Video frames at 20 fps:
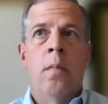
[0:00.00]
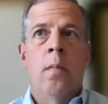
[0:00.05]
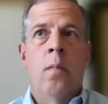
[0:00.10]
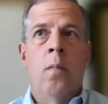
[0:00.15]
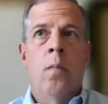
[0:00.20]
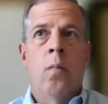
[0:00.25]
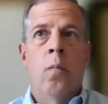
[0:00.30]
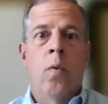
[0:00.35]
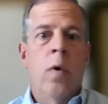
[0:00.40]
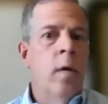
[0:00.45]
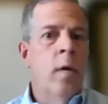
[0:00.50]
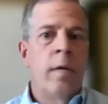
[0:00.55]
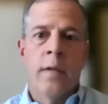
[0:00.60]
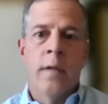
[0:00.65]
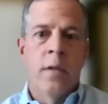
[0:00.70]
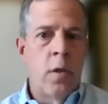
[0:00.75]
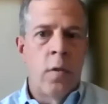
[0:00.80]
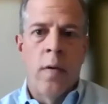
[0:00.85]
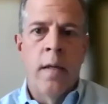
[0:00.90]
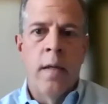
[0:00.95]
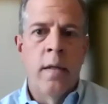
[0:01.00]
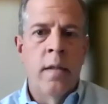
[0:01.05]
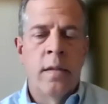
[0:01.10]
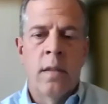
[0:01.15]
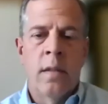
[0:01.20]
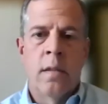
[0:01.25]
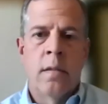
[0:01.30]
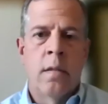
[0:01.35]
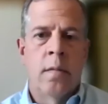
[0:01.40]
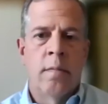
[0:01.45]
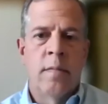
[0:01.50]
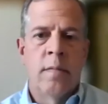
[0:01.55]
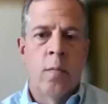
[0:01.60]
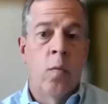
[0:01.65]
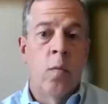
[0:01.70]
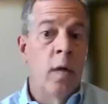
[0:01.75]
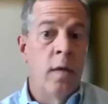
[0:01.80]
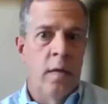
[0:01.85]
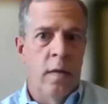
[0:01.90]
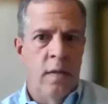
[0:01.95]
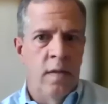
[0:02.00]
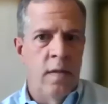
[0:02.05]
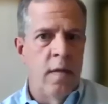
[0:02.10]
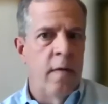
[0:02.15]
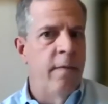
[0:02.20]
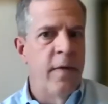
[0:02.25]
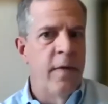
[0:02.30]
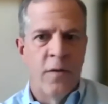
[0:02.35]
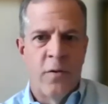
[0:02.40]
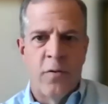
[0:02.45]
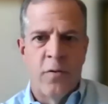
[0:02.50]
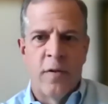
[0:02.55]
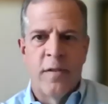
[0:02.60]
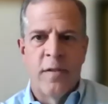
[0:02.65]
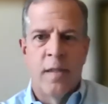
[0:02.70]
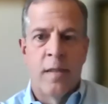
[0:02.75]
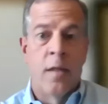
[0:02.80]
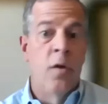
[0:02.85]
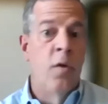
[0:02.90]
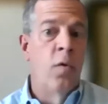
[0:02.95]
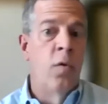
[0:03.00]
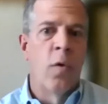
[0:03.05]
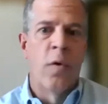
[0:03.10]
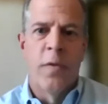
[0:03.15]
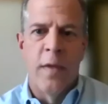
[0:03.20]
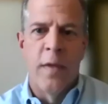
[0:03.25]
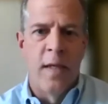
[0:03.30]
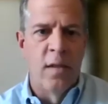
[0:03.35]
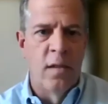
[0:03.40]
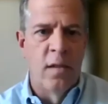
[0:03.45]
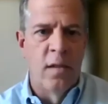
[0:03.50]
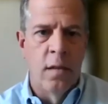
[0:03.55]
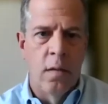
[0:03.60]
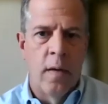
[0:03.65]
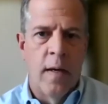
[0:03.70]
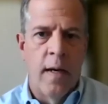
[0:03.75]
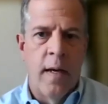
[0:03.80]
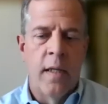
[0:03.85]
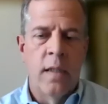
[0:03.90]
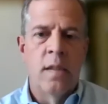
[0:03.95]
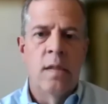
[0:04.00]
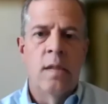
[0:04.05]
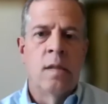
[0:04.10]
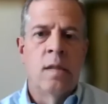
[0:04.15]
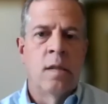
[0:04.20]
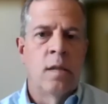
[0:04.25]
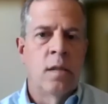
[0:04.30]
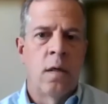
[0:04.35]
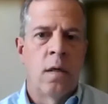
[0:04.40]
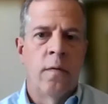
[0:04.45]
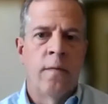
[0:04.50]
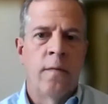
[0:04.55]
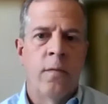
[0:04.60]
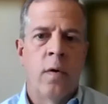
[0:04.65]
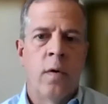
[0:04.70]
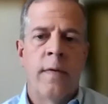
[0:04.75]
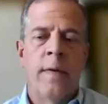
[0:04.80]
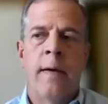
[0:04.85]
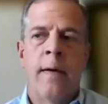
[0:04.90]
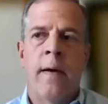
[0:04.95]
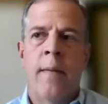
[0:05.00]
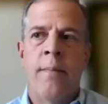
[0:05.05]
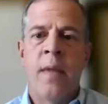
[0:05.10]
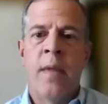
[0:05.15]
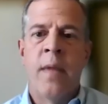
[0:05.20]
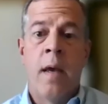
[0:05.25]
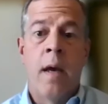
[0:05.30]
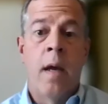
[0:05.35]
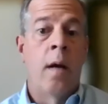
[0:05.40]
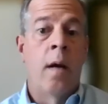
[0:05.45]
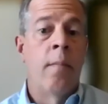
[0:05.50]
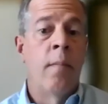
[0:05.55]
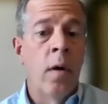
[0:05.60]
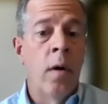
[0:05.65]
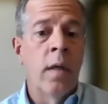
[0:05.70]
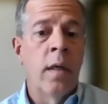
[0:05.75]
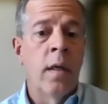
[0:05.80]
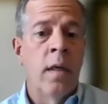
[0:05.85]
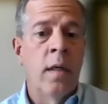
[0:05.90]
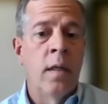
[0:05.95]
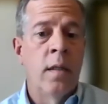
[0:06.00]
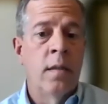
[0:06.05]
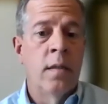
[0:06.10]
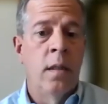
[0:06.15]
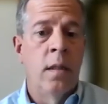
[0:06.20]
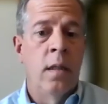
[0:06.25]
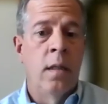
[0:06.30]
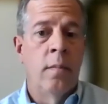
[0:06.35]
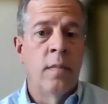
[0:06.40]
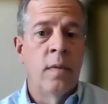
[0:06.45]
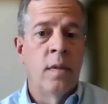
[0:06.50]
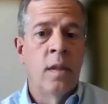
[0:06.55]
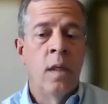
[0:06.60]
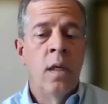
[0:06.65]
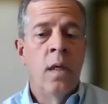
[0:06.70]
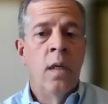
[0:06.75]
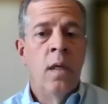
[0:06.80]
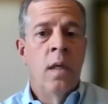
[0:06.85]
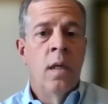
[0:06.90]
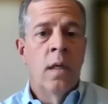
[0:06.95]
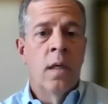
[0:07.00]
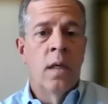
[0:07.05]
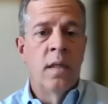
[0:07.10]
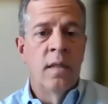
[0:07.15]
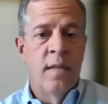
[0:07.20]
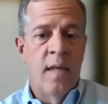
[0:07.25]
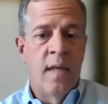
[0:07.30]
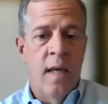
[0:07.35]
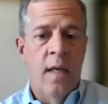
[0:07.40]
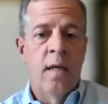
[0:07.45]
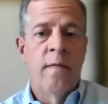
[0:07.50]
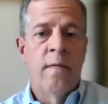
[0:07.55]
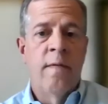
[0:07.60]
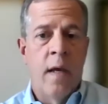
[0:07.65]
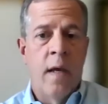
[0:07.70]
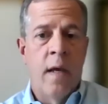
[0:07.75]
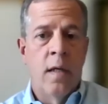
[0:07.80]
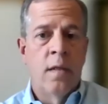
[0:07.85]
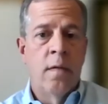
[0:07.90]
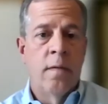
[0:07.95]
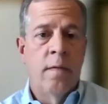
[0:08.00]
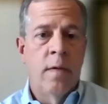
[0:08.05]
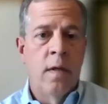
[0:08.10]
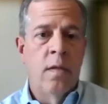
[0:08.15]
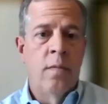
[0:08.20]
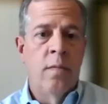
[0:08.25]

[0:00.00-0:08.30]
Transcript: what are the trends in terms of what is of interest in the Northeast US and so forth. And our marketing teams can take advantage of these